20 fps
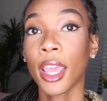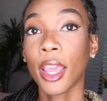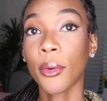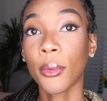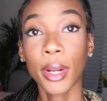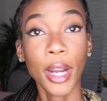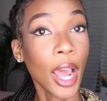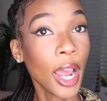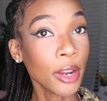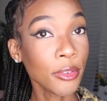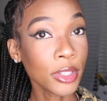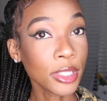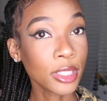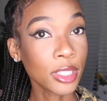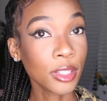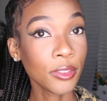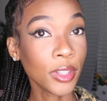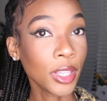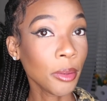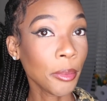and when I
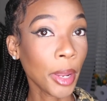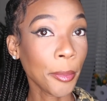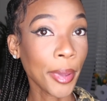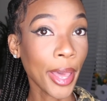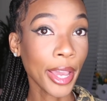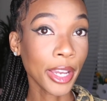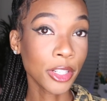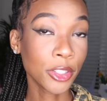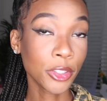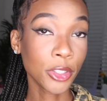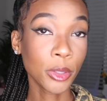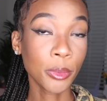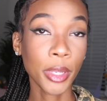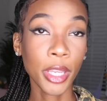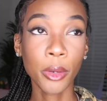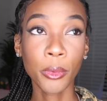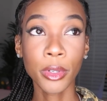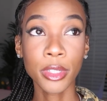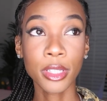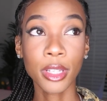received it in my package room,
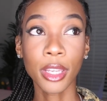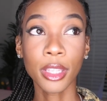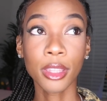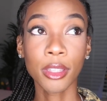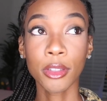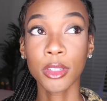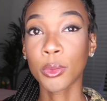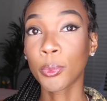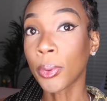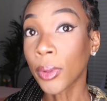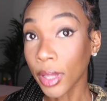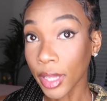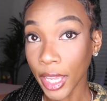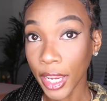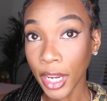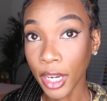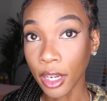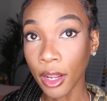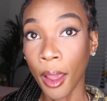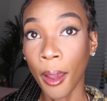it was like this
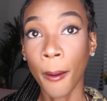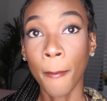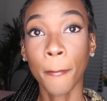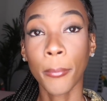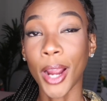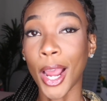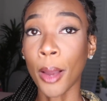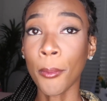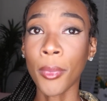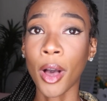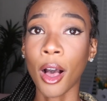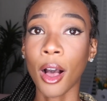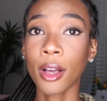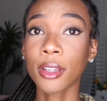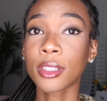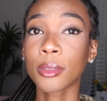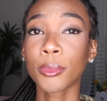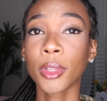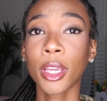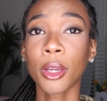plain brown
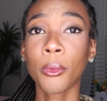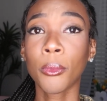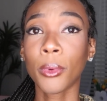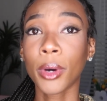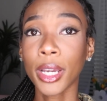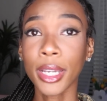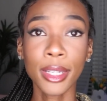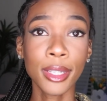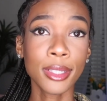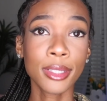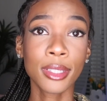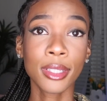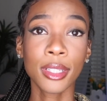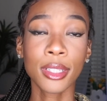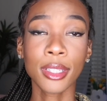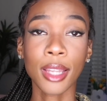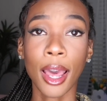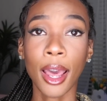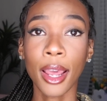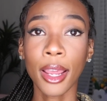box. I'm like, what is
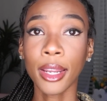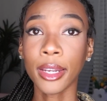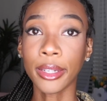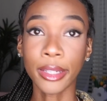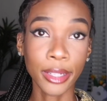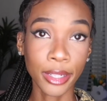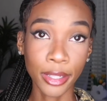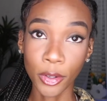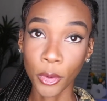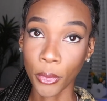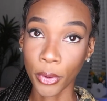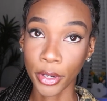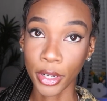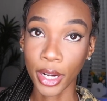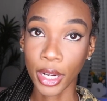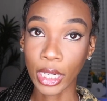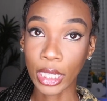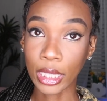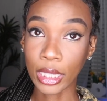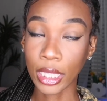this? I didn't order
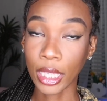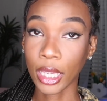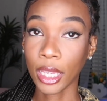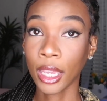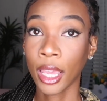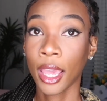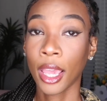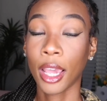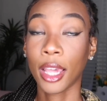anything.